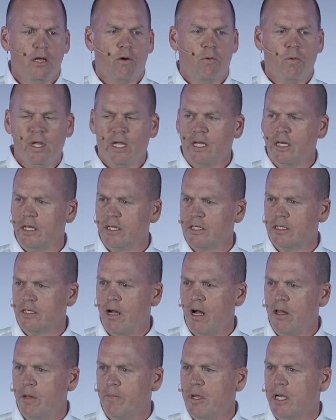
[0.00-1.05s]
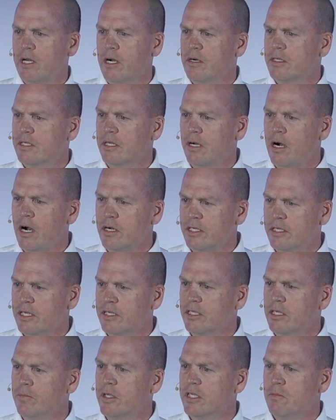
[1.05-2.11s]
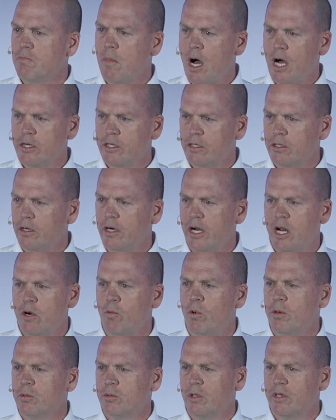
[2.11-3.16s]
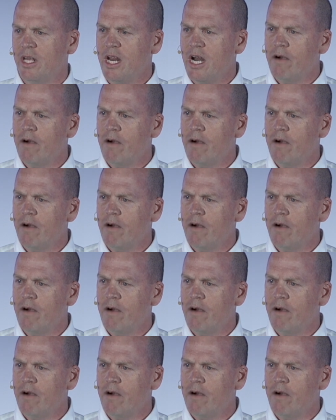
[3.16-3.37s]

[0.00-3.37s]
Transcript: we can install it because our system is modular and works with